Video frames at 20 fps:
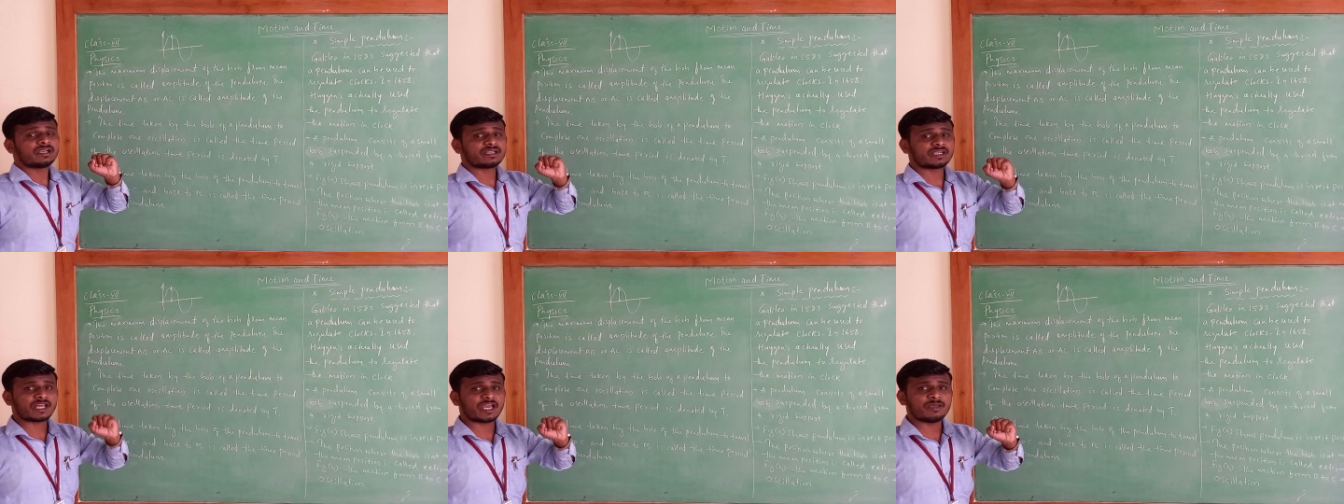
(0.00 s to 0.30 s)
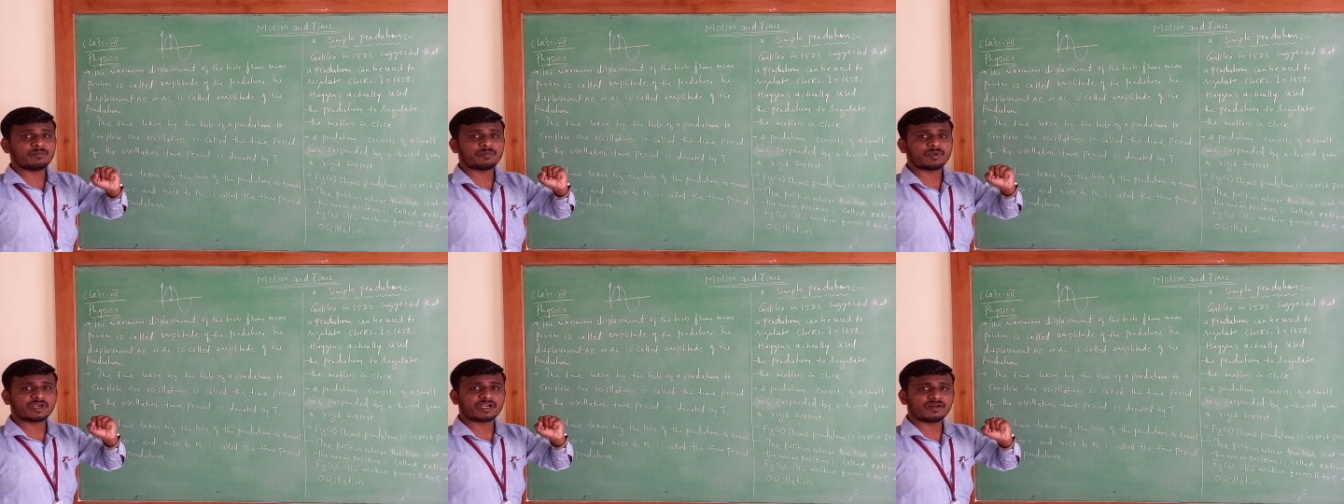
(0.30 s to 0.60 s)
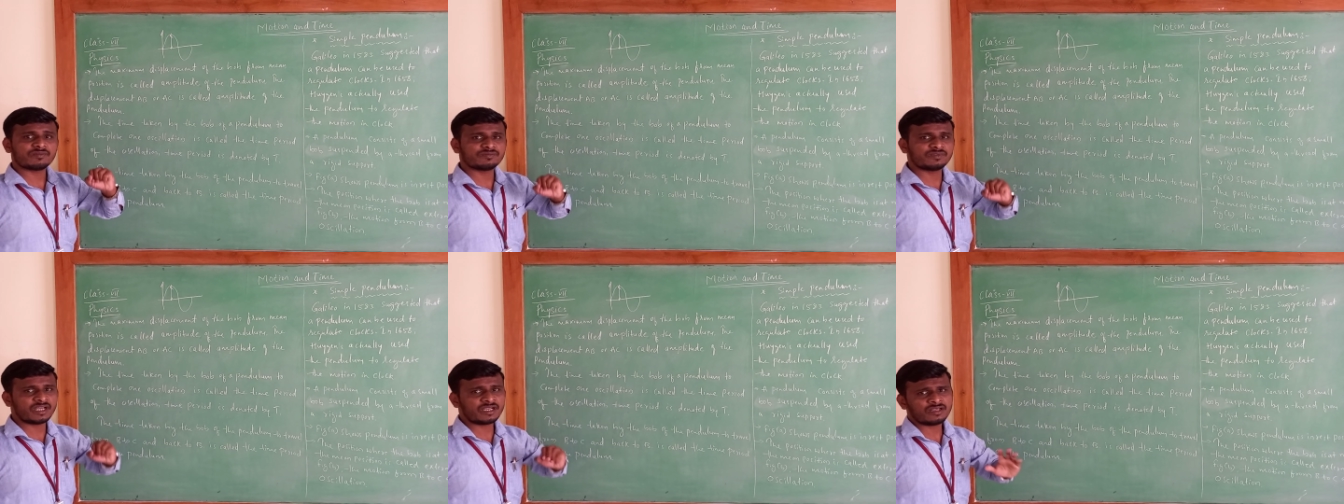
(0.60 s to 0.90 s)
time period
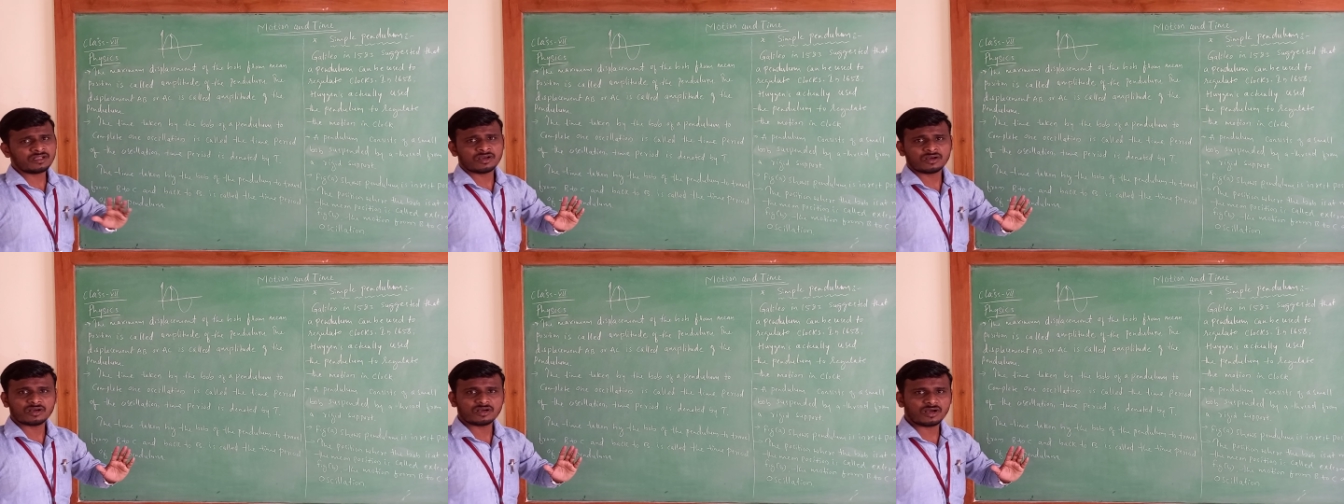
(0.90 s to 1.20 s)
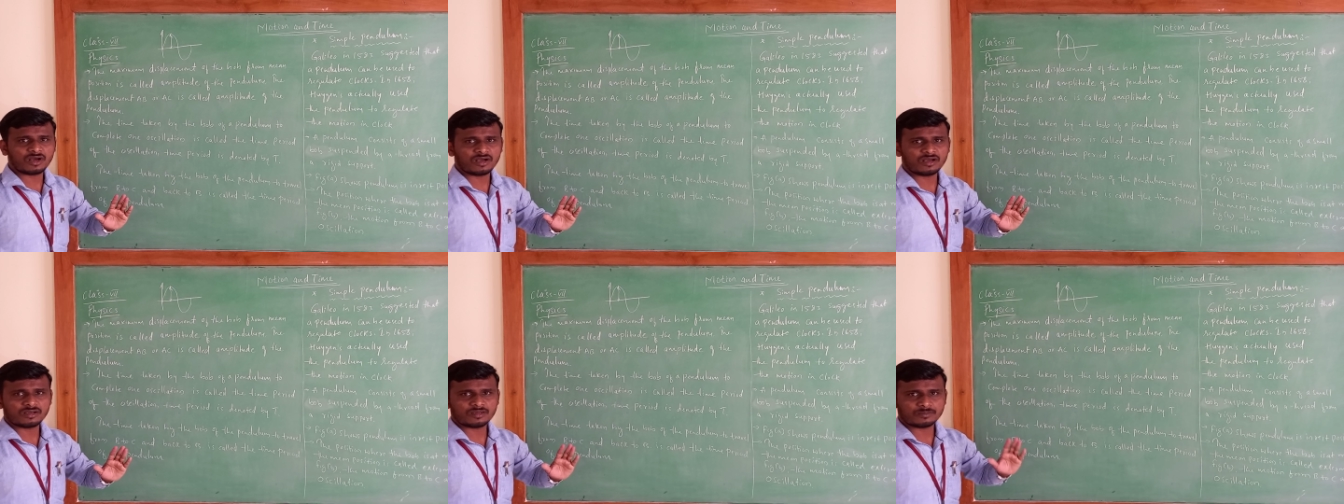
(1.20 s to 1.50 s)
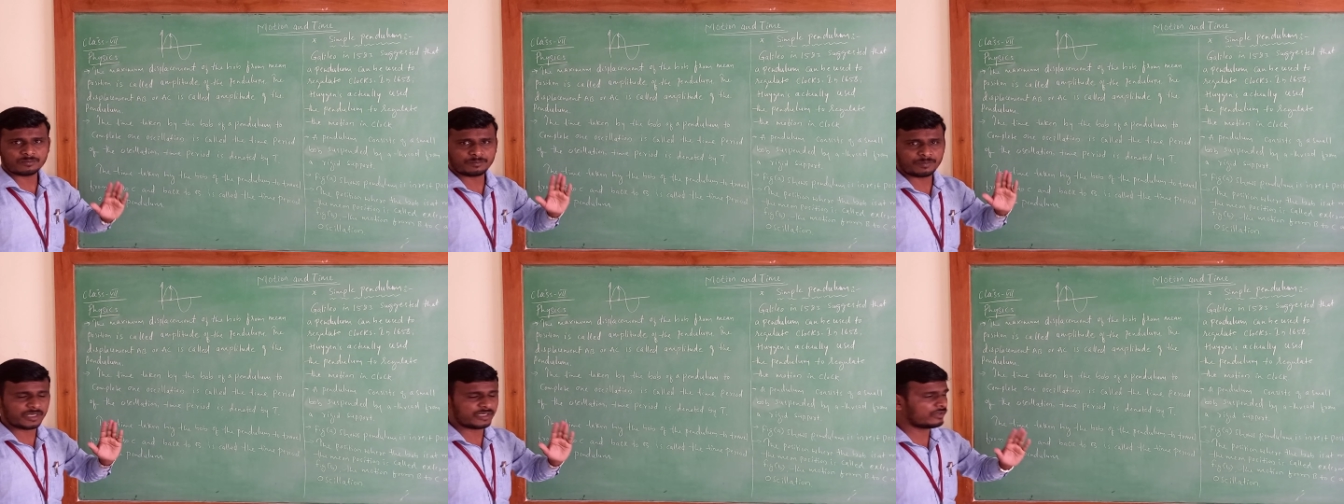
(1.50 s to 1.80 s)
of
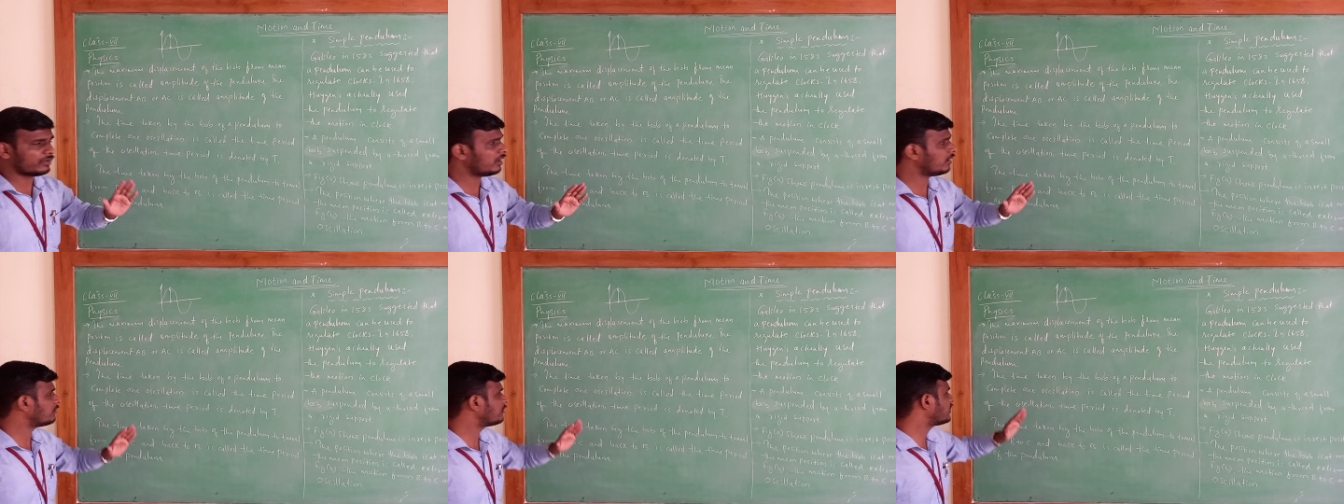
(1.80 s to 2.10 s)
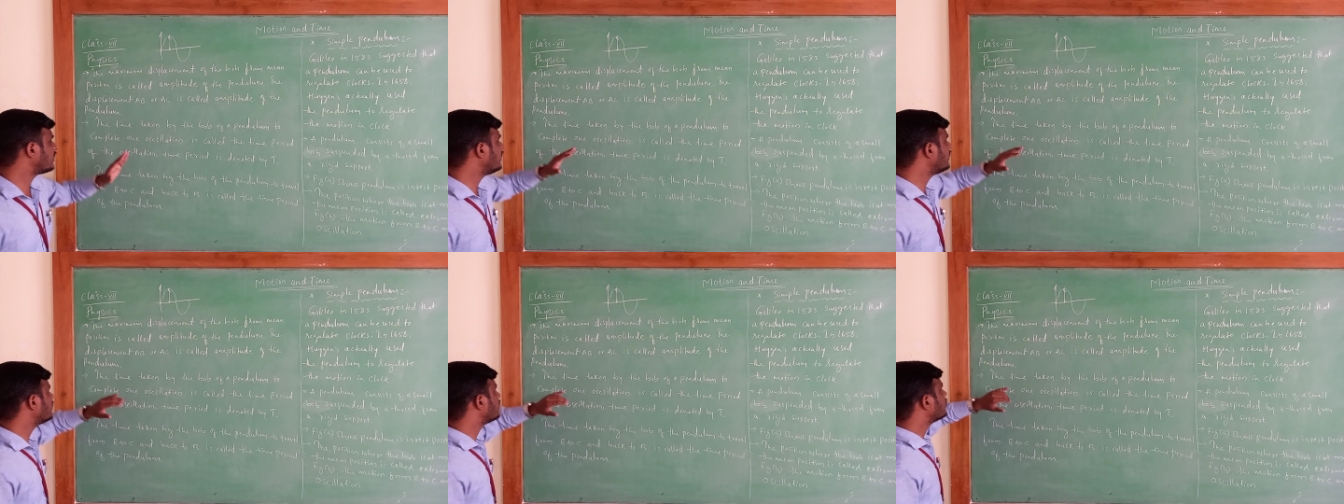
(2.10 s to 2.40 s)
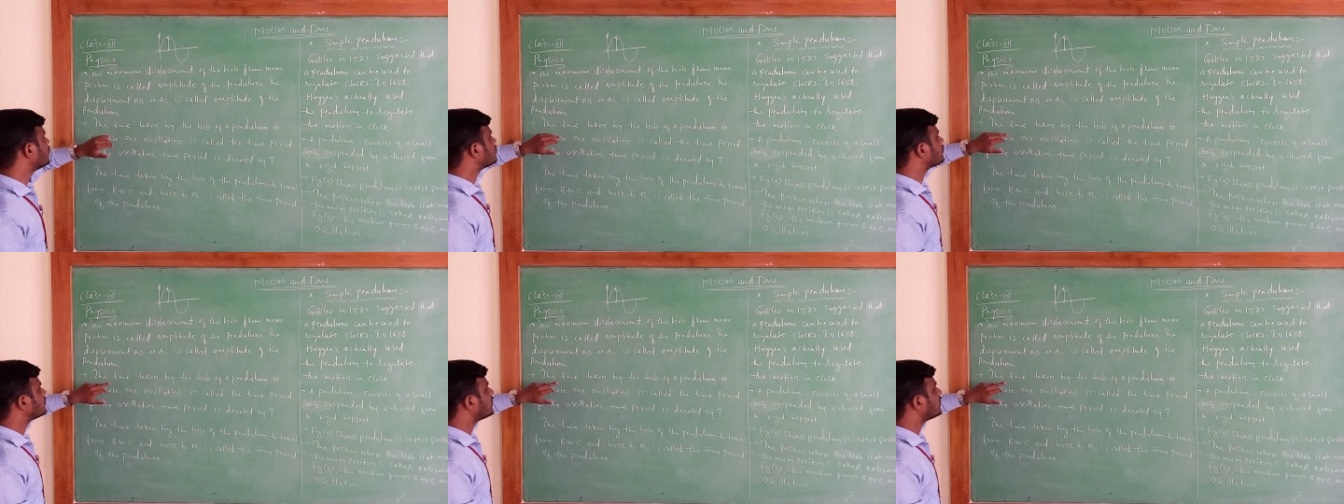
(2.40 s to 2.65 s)
that pendulum, right?